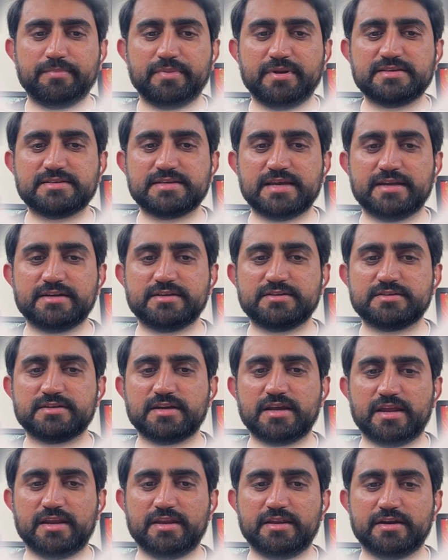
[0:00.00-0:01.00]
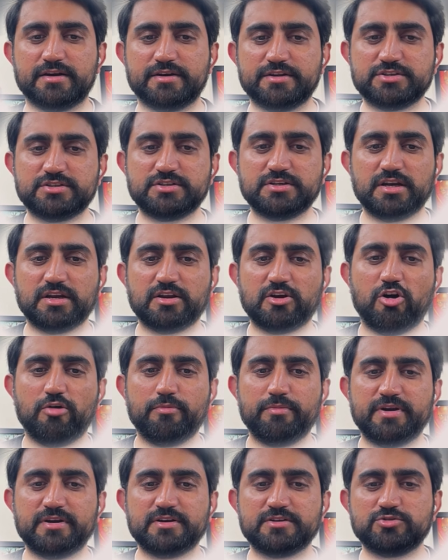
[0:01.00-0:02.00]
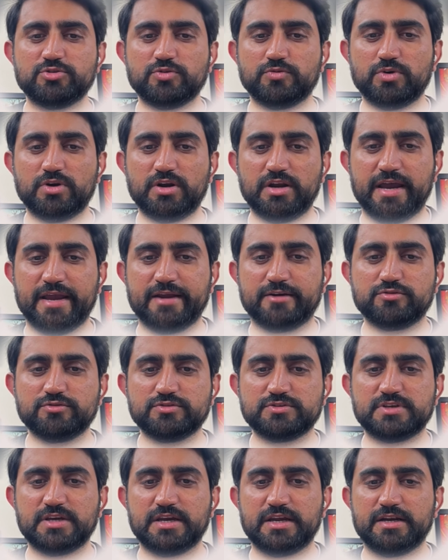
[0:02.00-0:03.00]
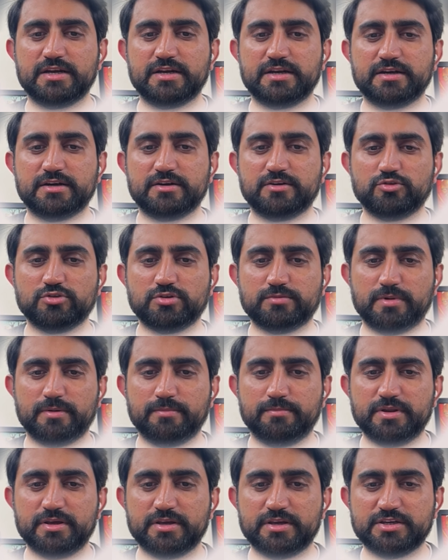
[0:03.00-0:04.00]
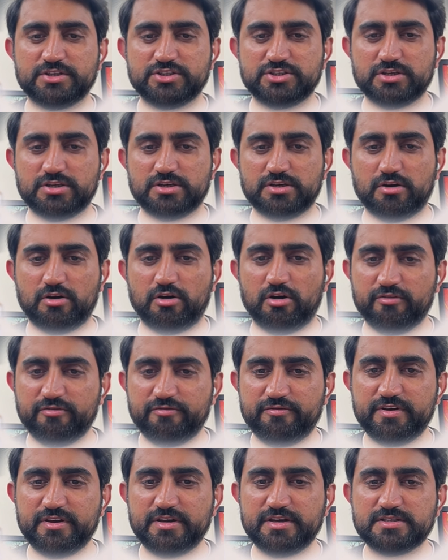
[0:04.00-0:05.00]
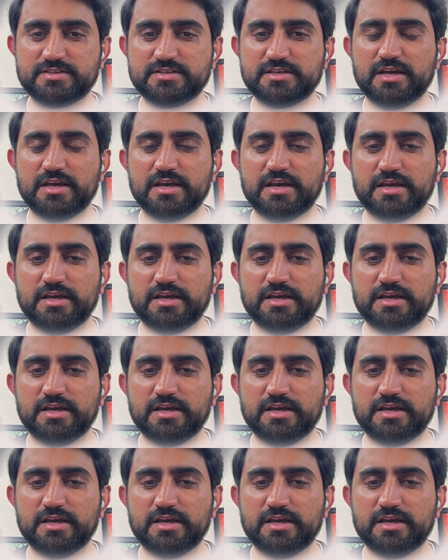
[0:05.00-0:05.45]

Please enter any additional comments you would like to send to the publication office.